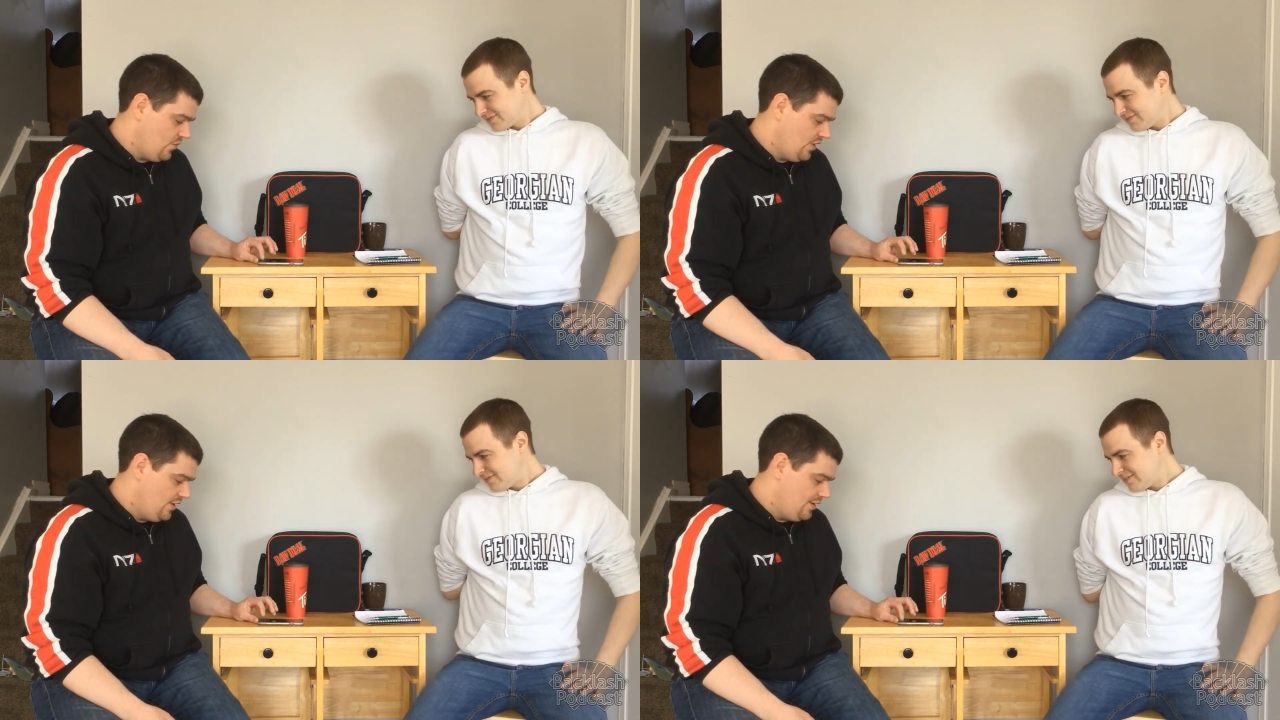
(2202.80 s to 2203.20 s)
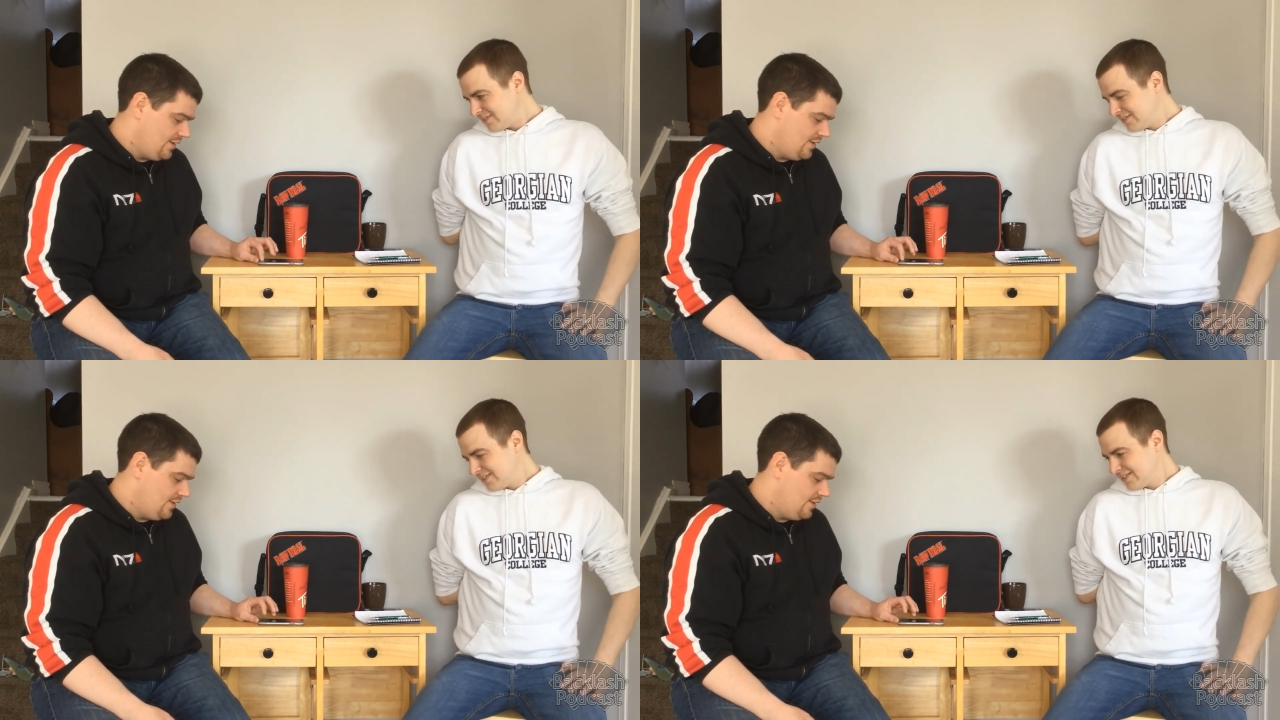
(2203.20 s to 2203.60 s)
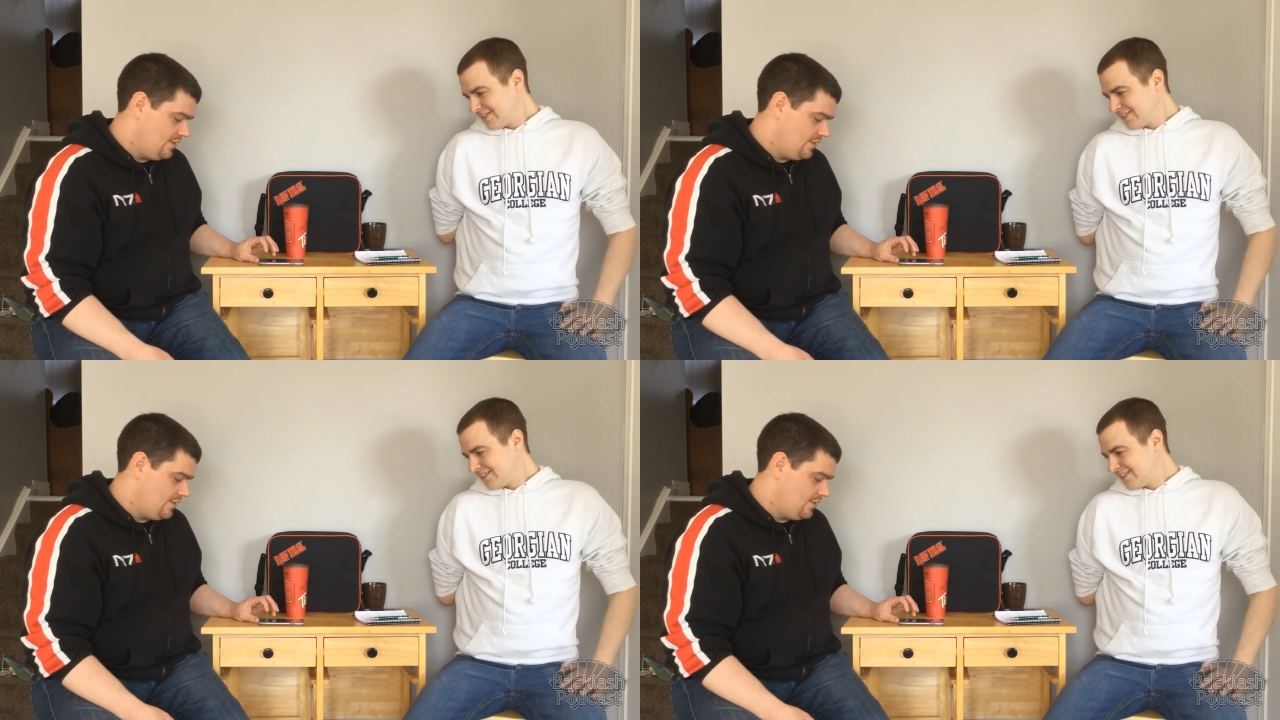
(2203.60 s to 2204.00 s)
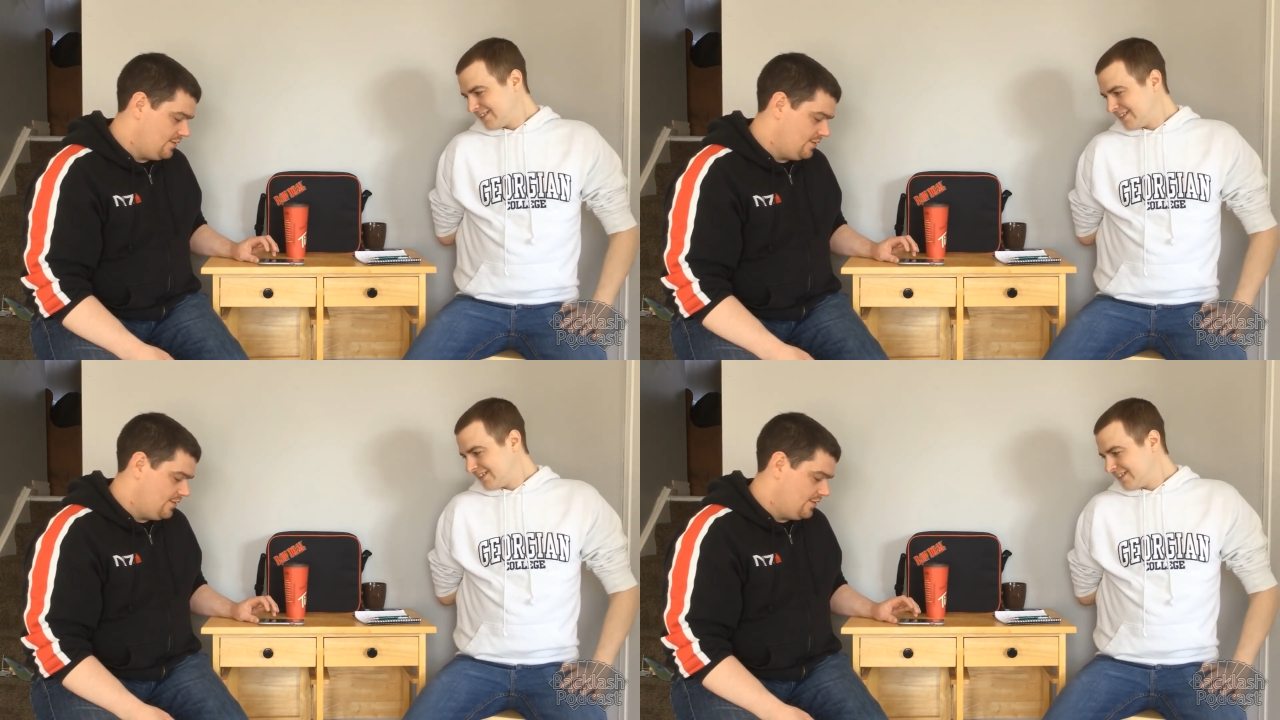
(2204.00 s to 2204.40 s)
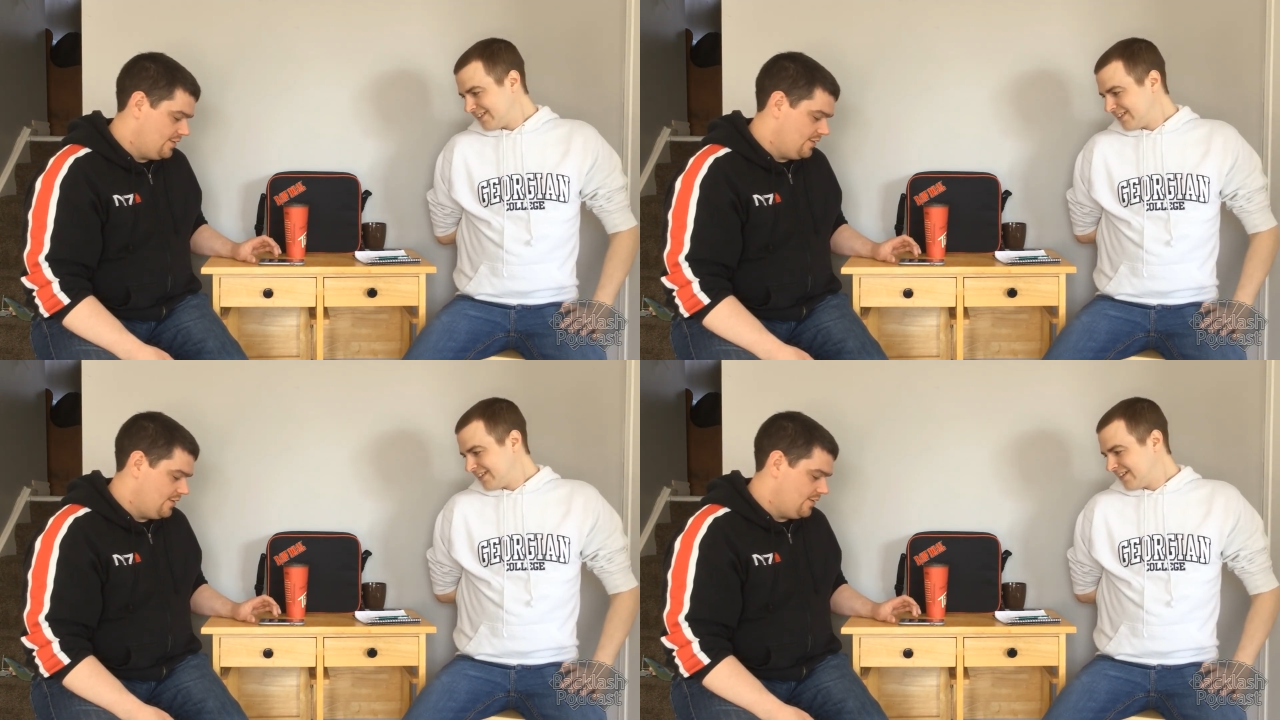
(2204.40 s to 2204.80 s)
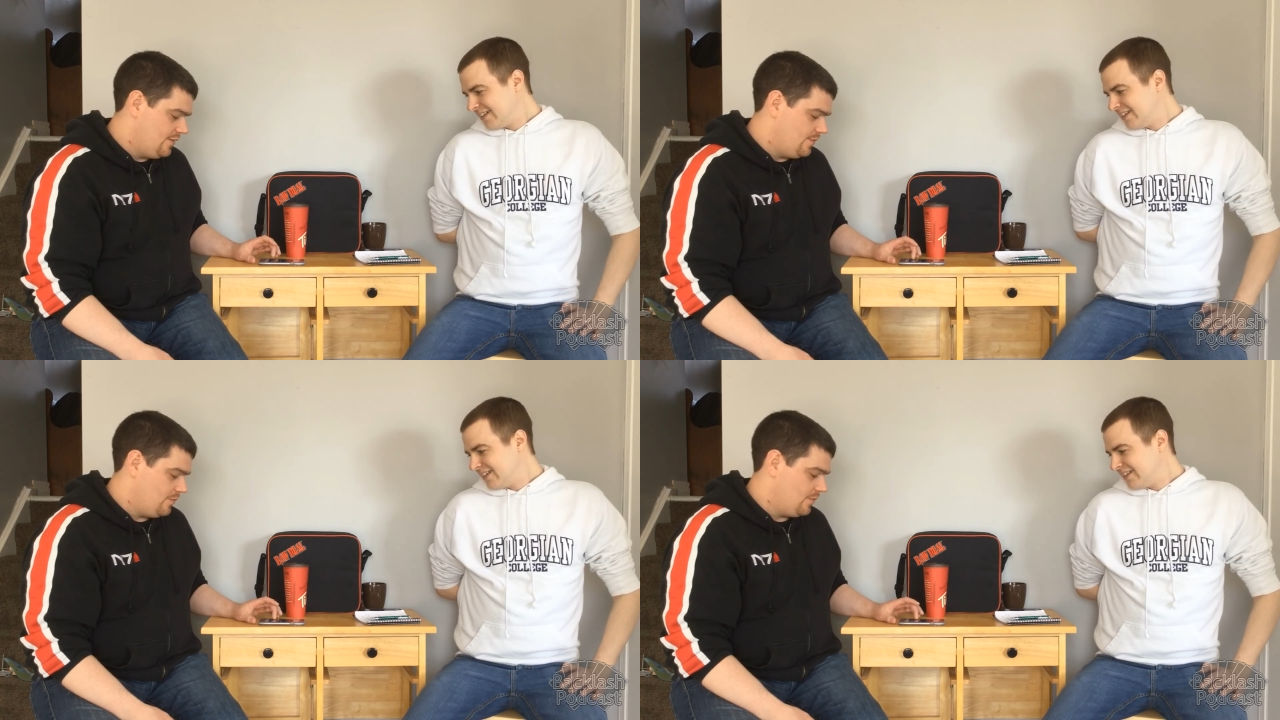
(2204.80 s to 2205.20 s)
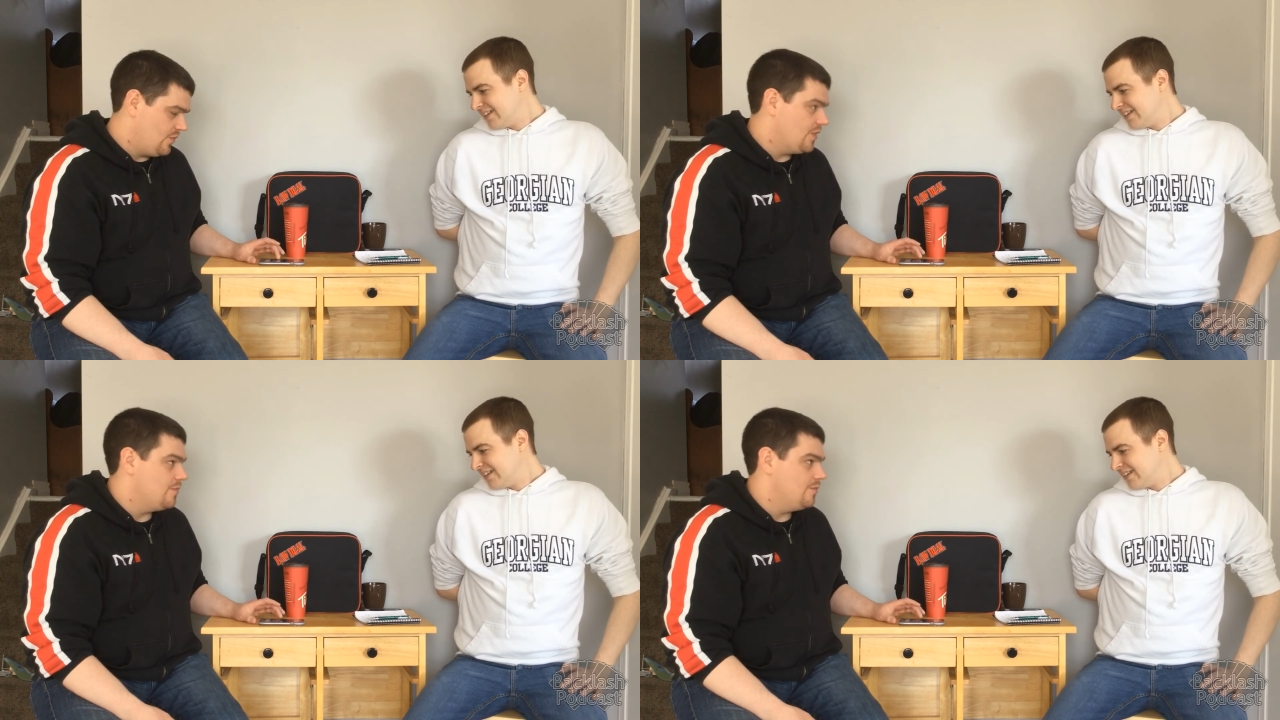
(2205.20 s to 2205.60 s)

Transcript: Nothing is said.